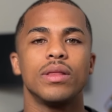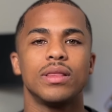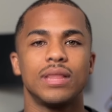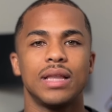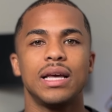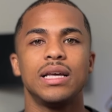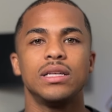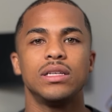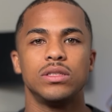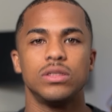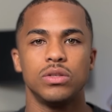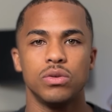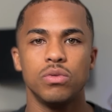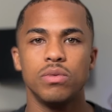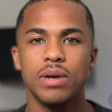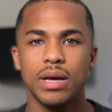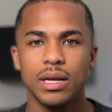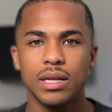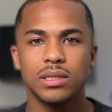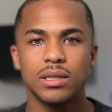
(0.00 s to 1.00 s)
things do
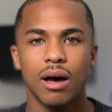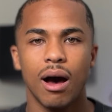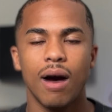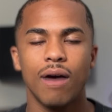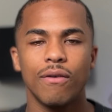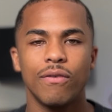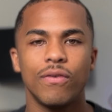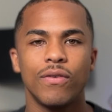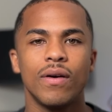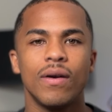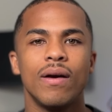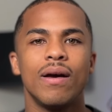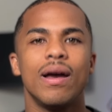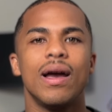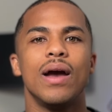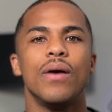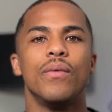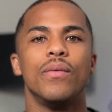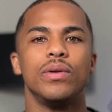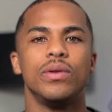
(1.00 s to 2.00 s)
get tough
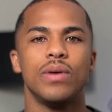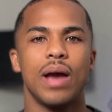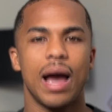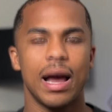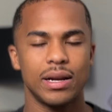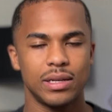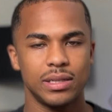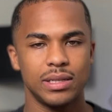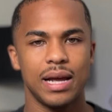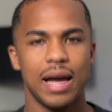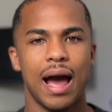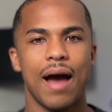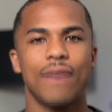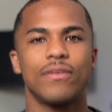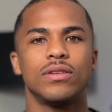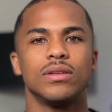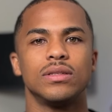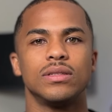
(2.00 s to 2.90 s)
and when you actually have to